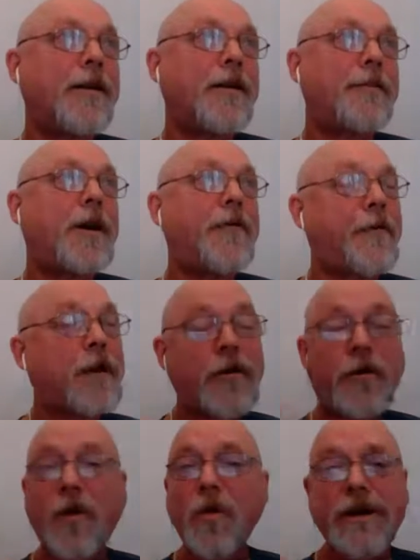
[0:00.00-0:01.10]
my father
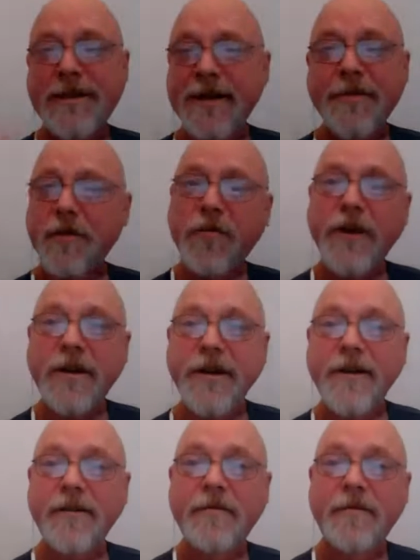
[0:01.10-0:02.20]
always seemed to
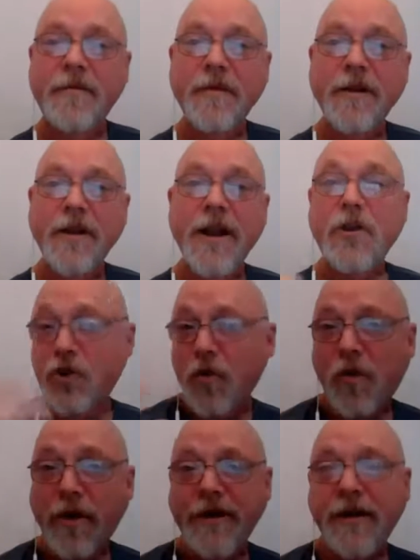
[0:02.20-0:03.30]
really
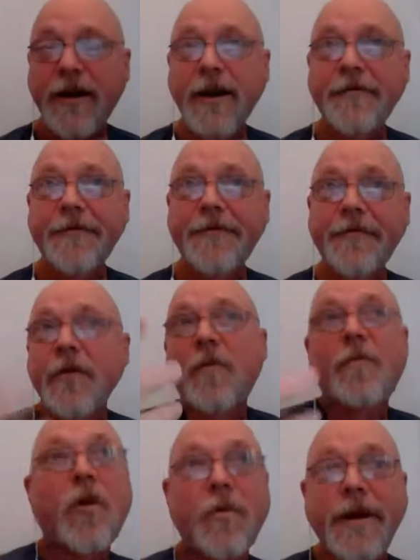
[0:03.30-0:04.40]
enjoy life for the
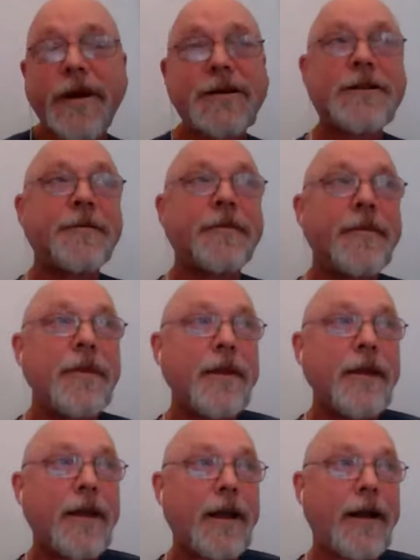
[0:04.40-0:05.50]
moment,
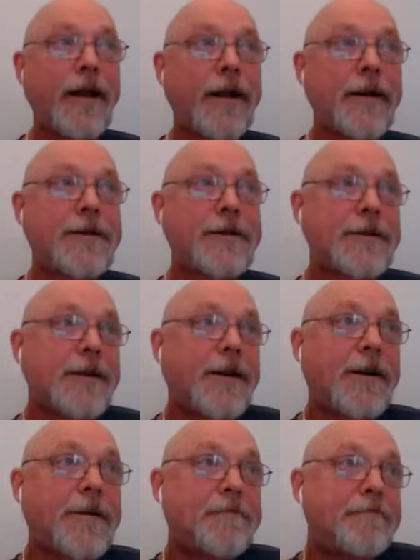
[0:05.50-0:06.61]
and
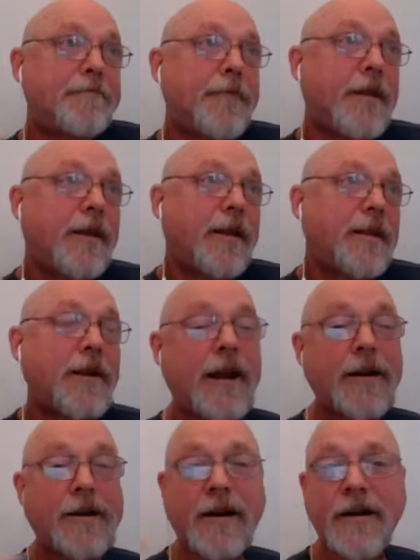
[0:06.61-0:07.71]
got a
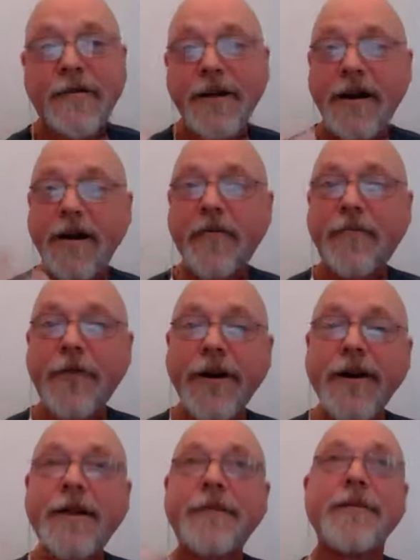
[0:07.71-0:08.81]
kind of a
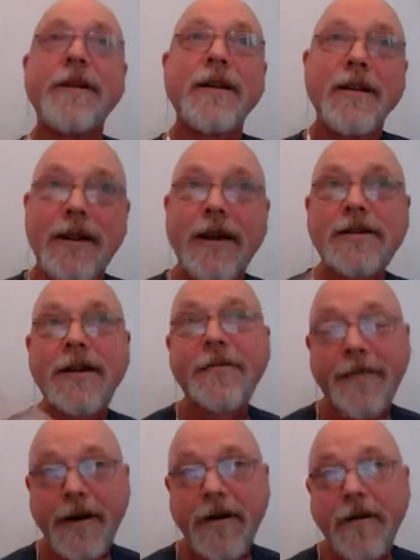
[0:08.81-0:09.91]
carefree,
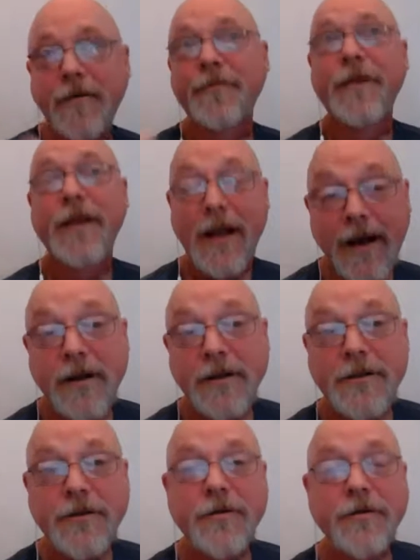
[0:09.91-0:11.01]
laissez-faire
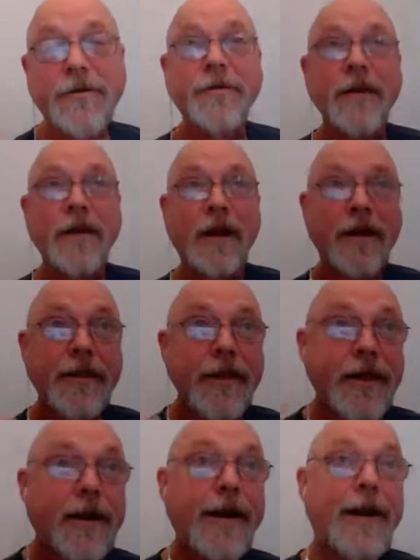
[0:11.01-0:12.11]
attitude. I think
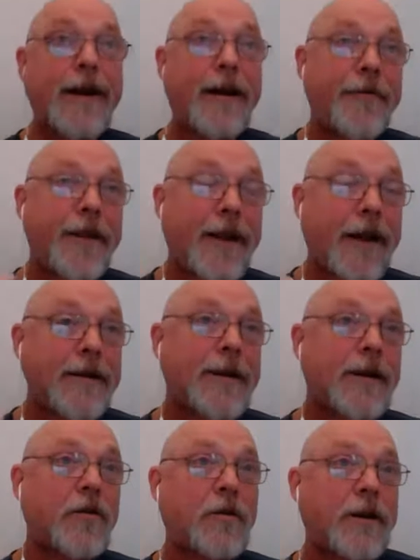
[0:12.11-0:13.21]
I have that
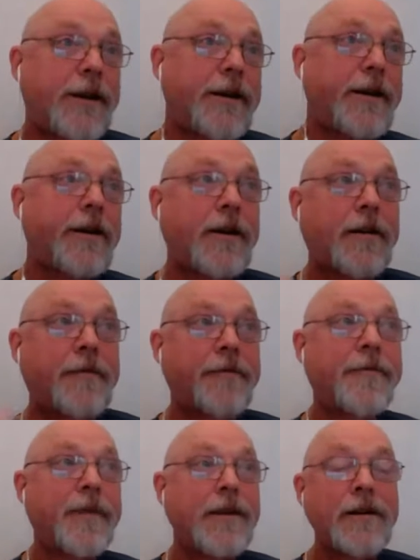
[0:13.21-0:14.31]
whole idea of
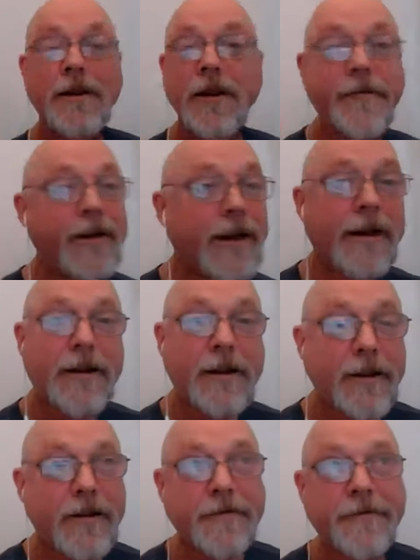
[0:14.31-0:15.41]
live and let
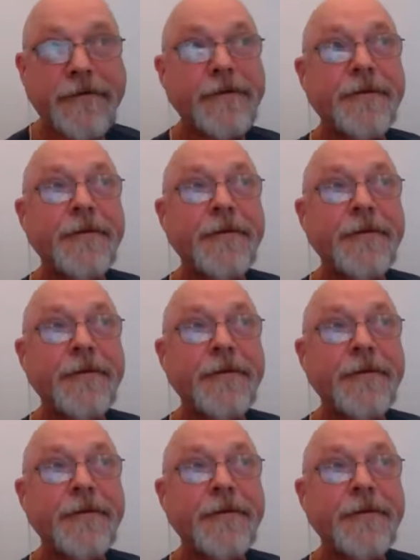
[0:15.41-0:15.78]
live.